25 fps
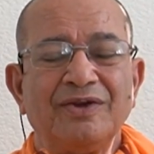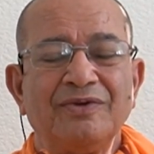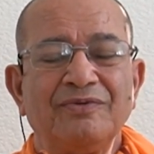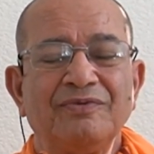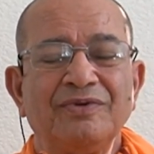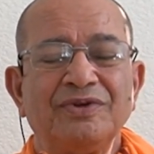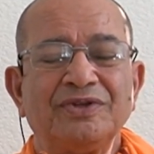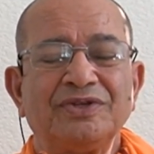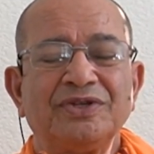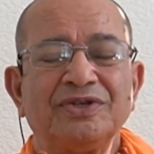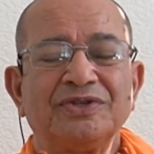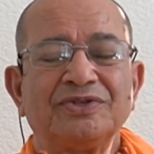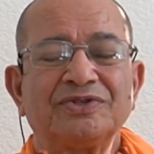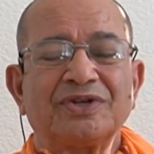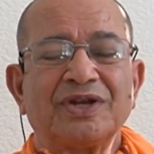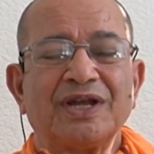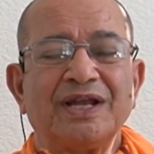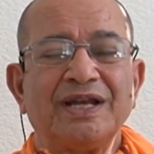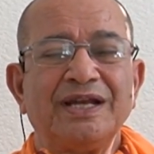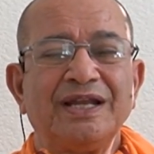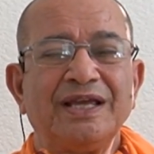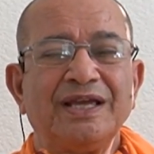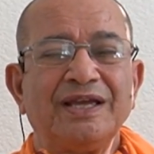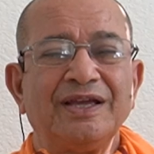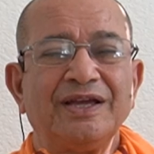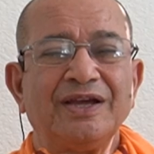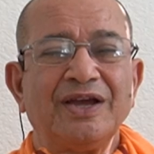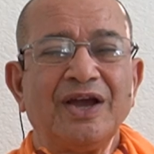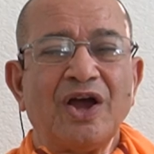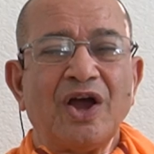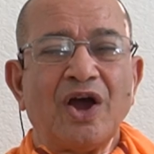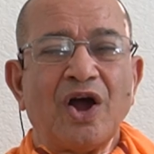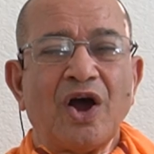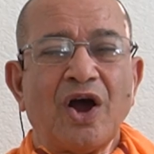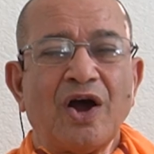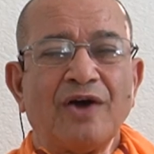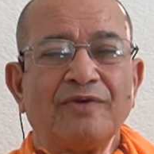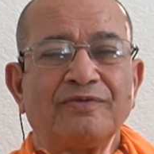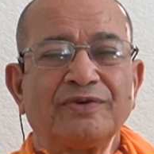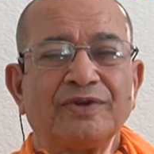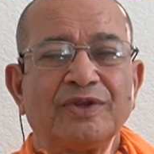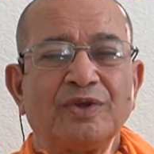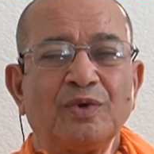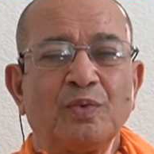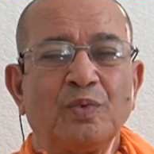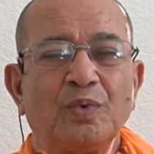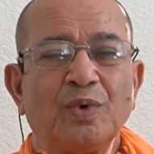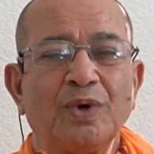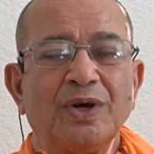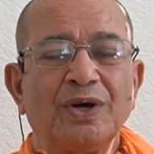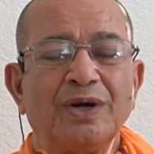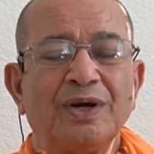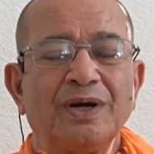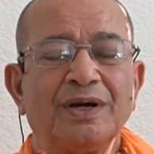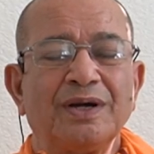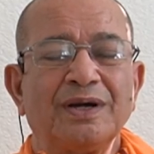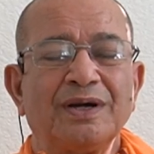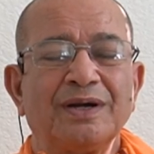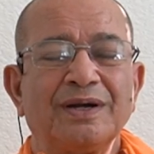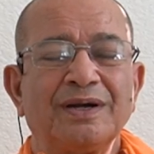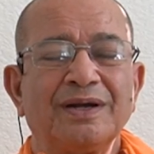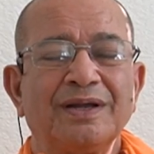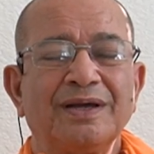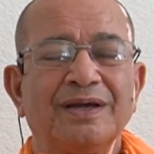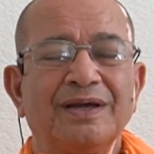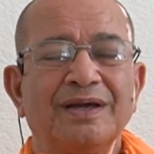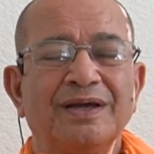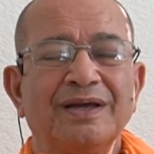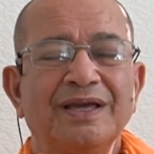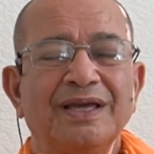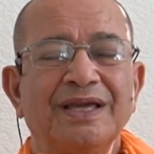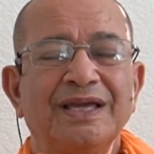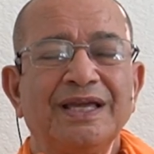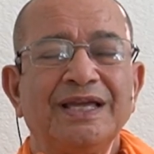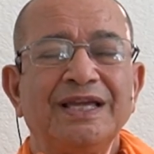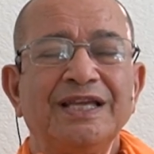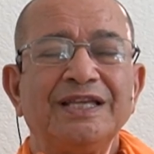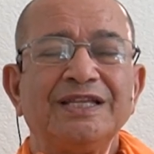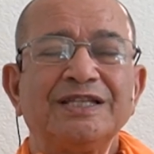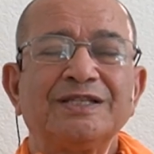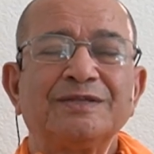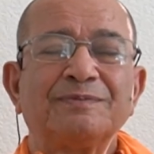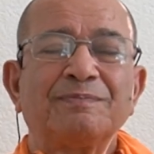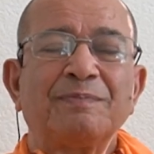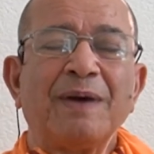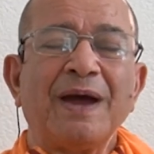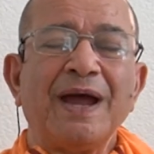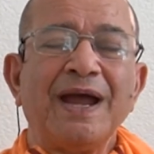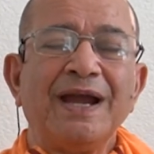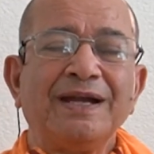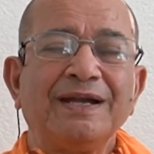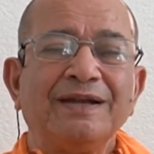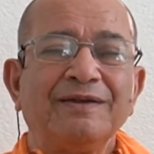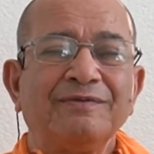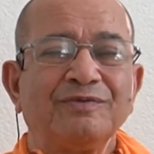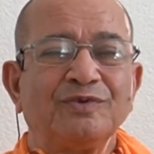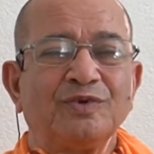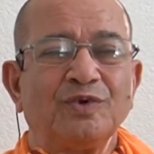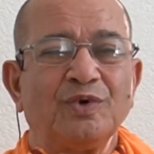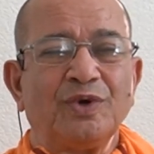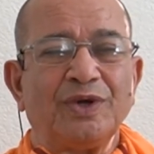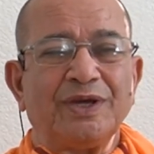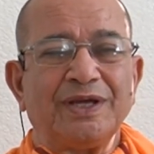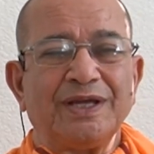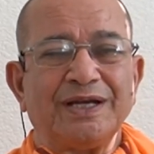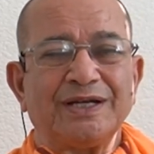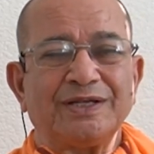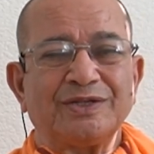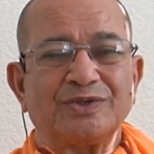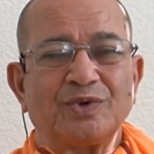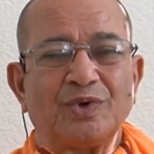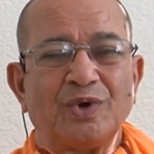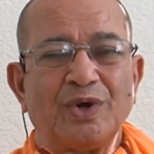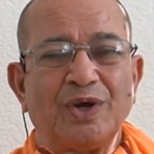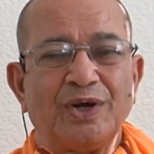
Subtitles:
which is running after the world, in spite of knowing it